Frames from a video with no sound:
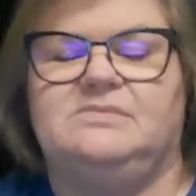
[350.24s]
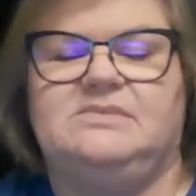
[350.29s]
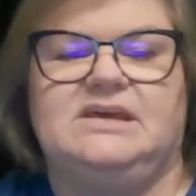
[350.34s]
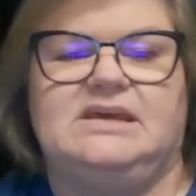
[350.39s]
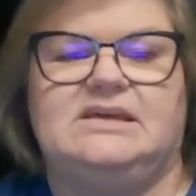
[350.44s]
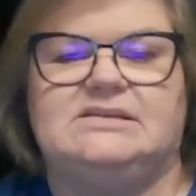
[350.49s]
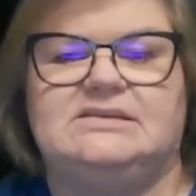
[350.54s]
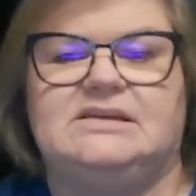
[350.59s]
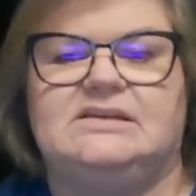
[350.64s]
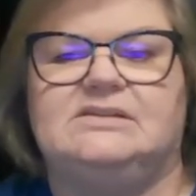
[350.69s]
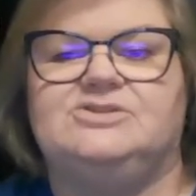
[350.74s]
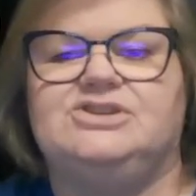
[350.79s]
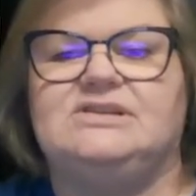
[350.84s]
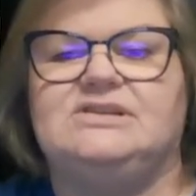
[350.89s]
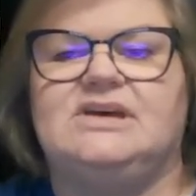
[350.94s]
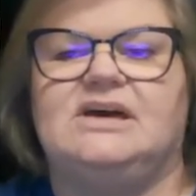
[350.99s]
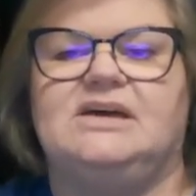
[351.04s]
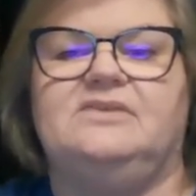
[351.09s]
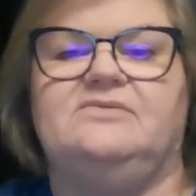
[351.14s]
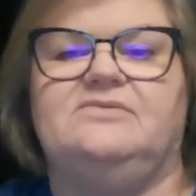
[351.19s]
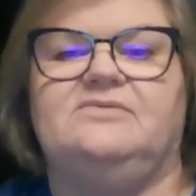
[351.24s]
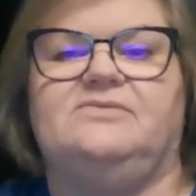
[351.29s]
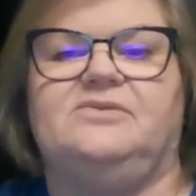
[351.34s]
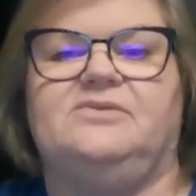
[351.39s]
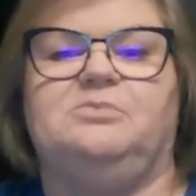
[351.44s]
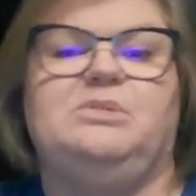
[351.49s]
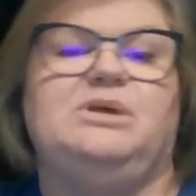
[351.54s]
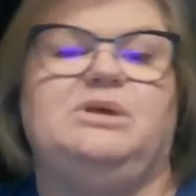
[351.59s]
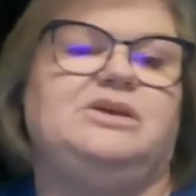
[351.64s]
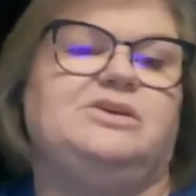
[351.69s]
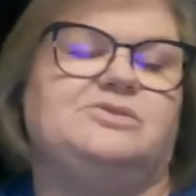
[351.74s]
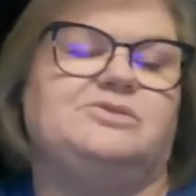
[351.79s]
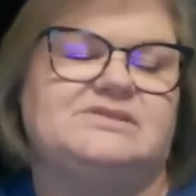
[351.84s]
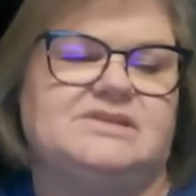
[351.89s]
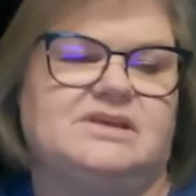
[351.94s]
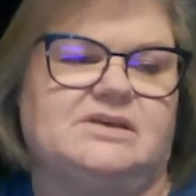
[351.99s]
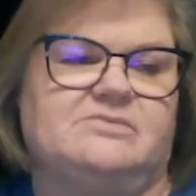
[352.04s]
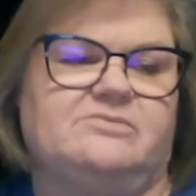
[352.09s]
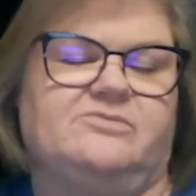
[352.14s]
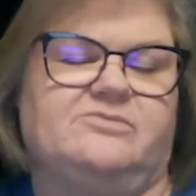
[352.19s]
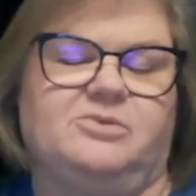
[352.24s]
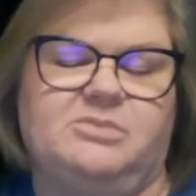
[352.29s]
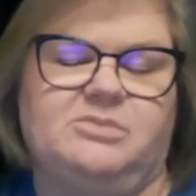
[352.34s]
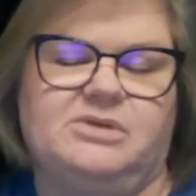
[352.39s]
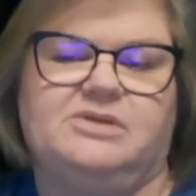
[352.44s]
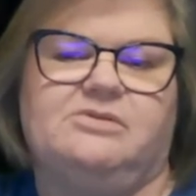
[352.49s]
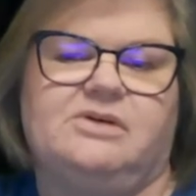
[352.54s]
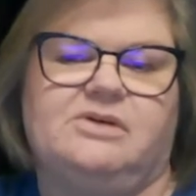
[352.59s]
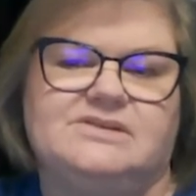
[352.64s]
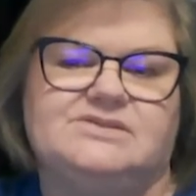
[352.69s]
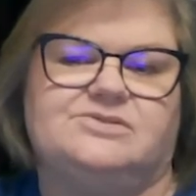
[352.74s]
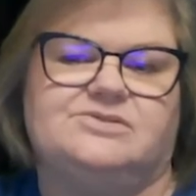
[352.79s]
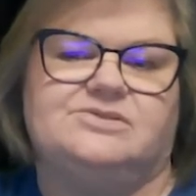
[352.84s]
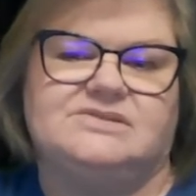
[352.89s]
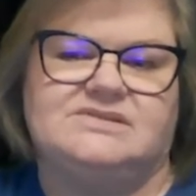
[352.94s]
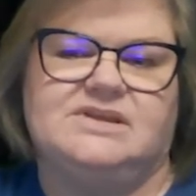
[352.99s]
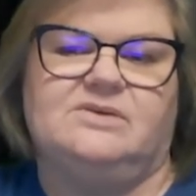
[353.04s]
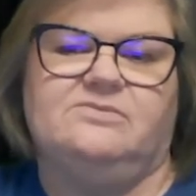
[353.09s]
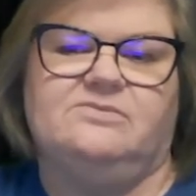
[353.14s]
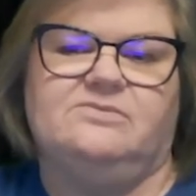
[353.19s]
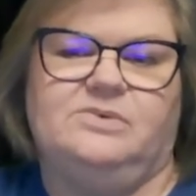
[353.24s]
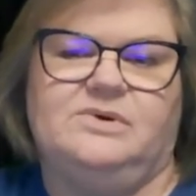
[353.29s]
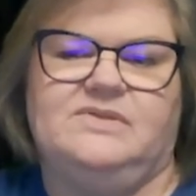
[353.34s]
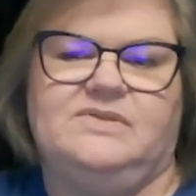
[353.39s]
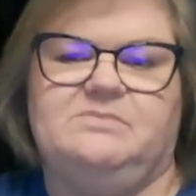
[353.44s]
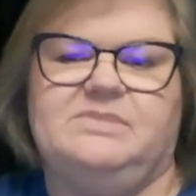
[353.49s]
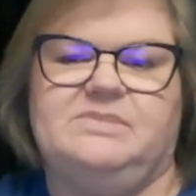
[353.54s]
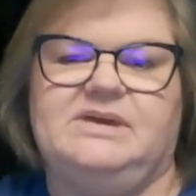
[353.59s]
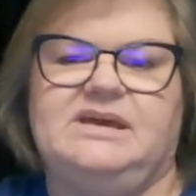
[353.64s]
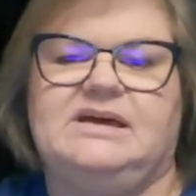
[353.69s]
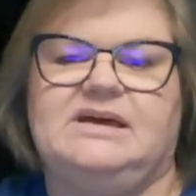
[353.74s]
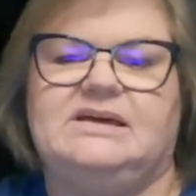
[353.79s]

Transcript: some things and just kind of familiarize yourself with it.